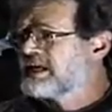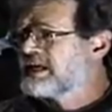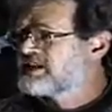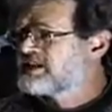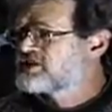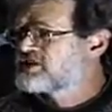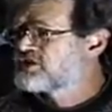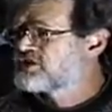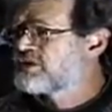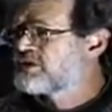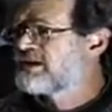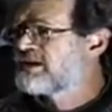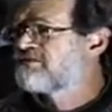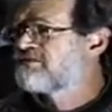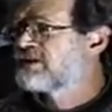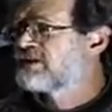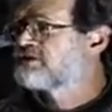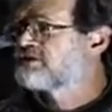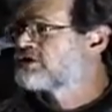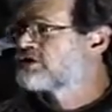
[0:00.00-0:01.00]
is to have
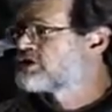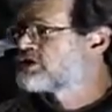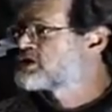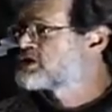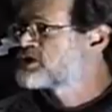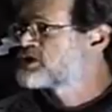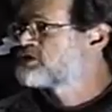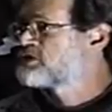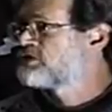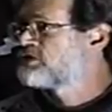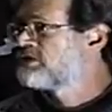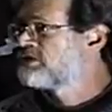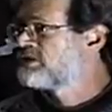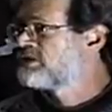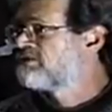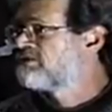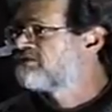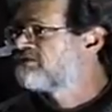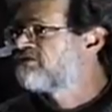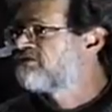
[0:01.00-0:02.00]

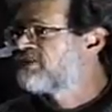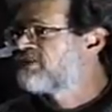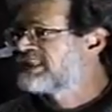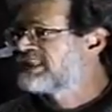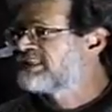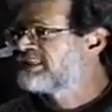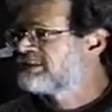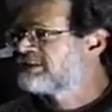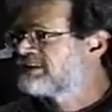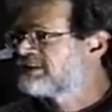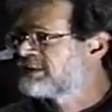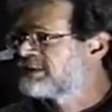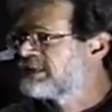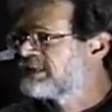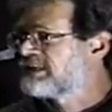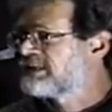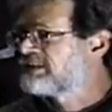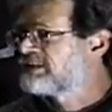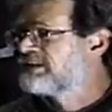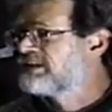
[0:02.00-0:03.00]
understood
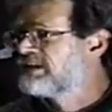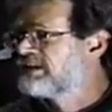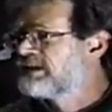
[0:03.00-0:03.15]
finally